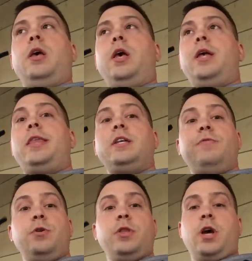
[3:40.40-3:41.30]
And thanks
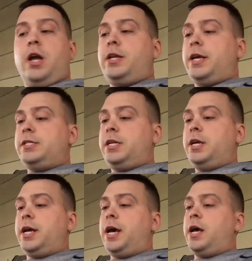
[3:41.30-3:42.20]
for doing the contest.
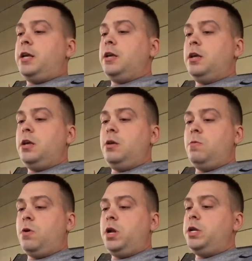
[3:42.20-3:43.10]
Uh, he
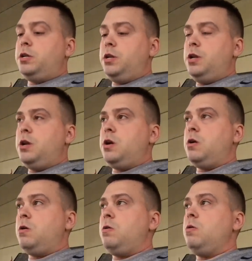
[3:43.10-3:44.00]
wanted to
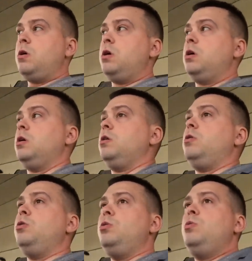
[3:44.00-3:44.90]
know
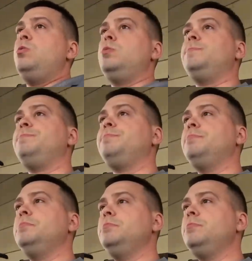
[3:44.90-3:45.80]
who
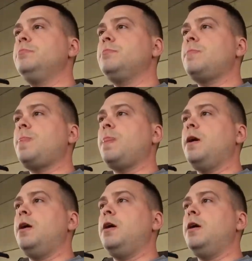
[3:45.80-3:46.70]

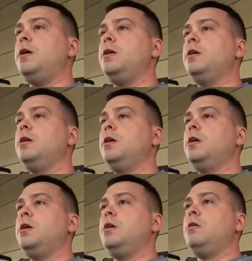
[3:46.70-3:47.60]
uh,
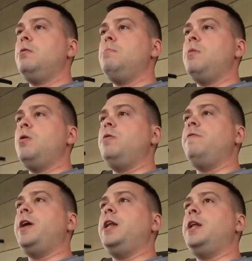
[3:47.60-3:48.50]

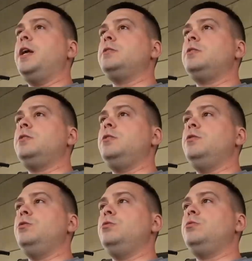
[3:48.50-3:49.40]
motivated us
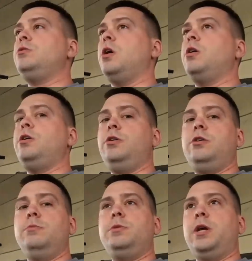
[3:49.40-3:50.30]
to start a
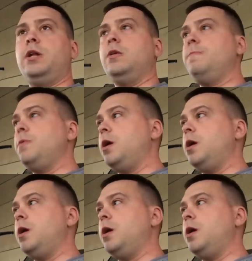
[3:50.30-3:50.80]
YouTube channel.